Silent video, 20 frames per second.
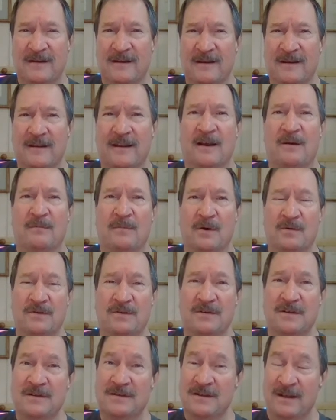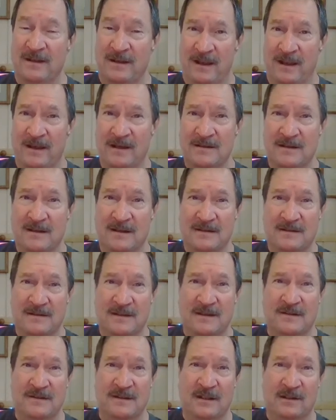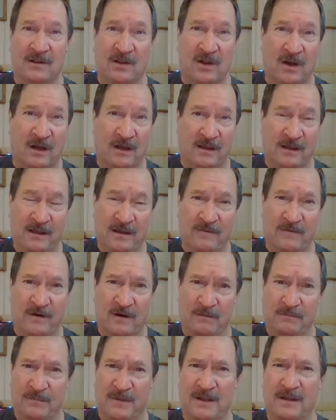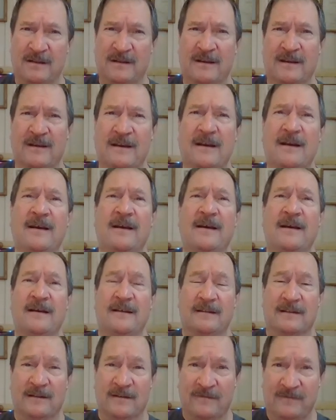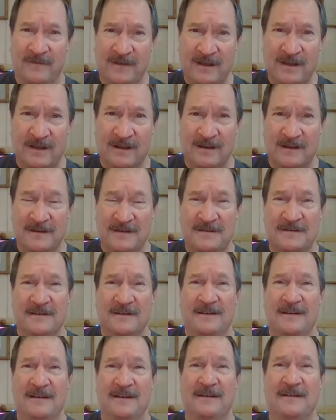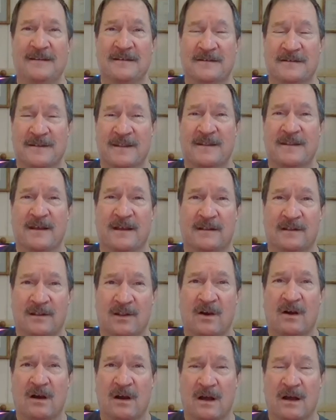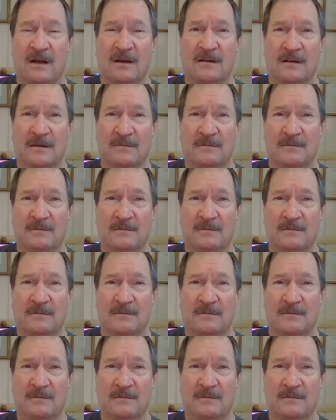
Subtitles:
Now, Moses in Exodus is the lawgiver, but Leviticus is the law.